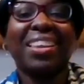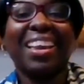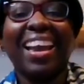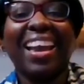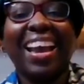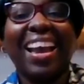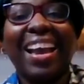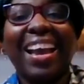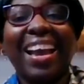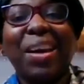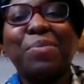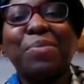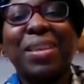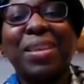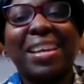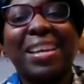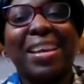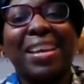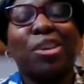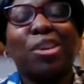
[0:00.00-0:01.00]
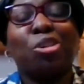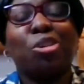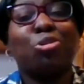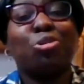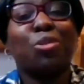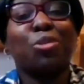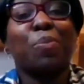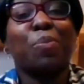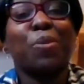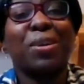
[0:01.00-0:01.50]
It got
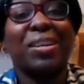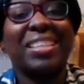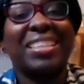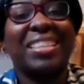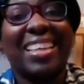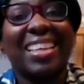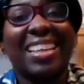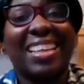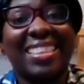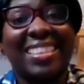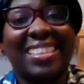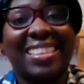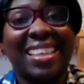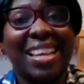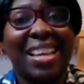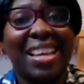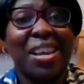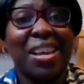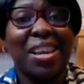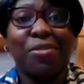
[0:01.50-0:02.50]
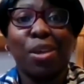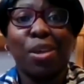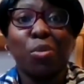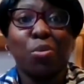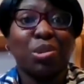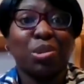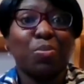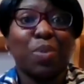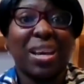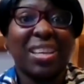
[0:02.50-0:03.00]
to a point that if I
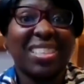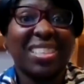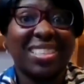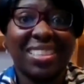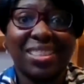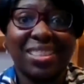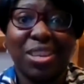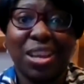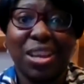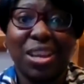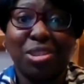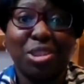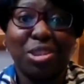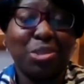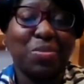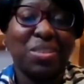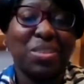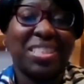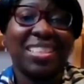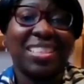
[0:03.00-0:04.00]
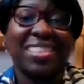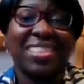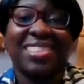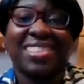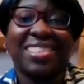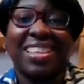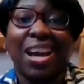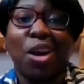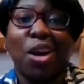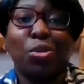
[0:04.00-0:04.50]
was passing, I'll just be seeing
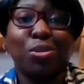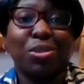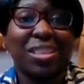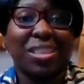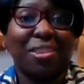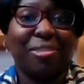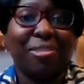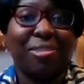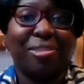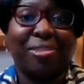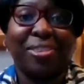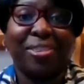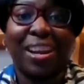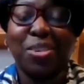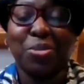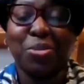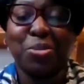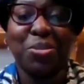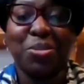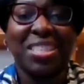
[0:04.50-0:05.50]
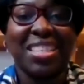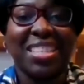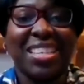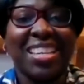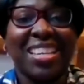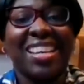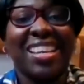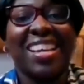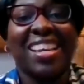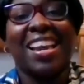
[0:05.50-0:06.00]
scowls and frowns.
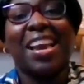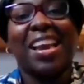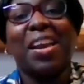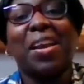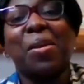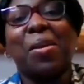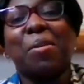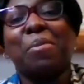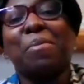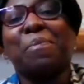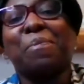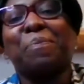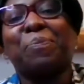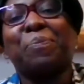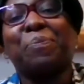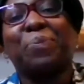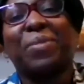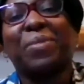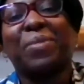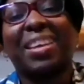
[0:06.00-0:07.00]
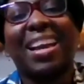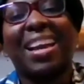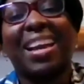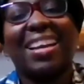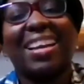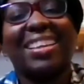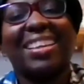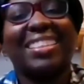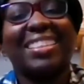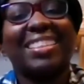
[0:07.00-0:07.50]

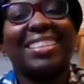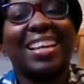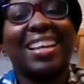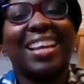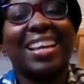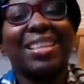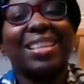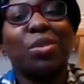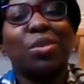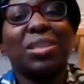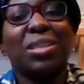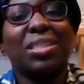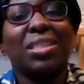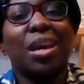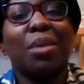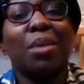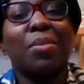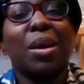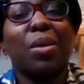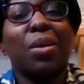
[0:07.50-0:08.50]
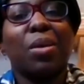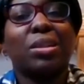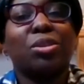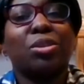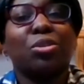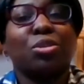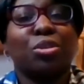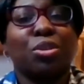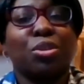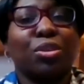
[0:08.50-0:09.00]
And there was a time I went to
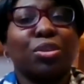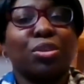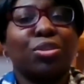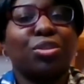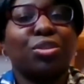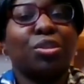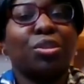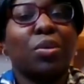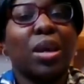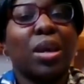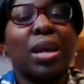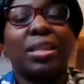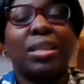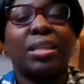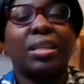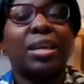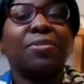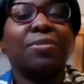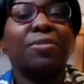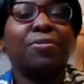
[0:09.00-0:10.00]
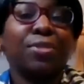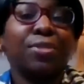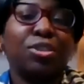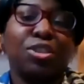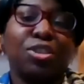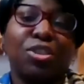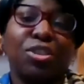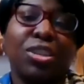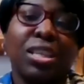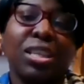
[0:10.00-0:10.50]
church, I had a night
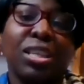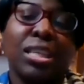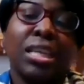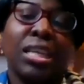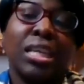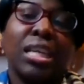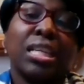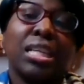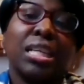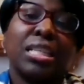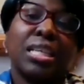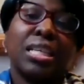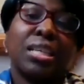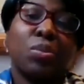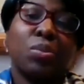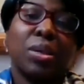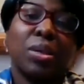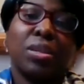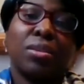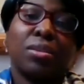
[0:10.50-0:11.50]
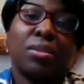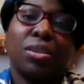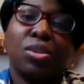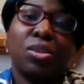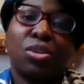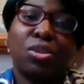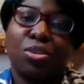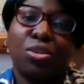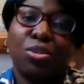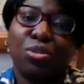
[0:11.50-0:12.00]
vigil, and I said, well,
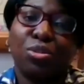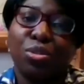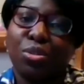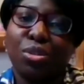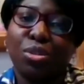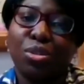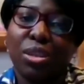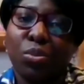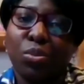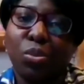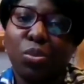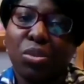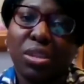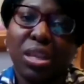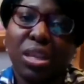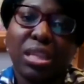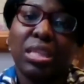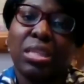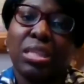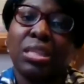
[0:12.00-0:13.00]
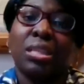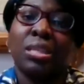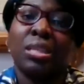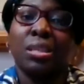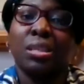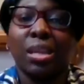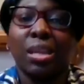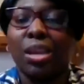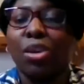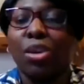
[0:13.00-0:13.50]
God, you're the one that
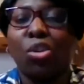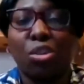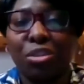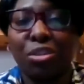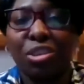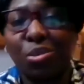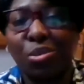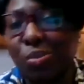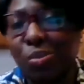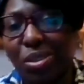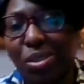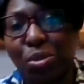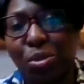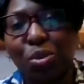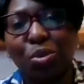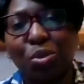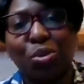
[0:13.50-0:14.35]
encouraged me to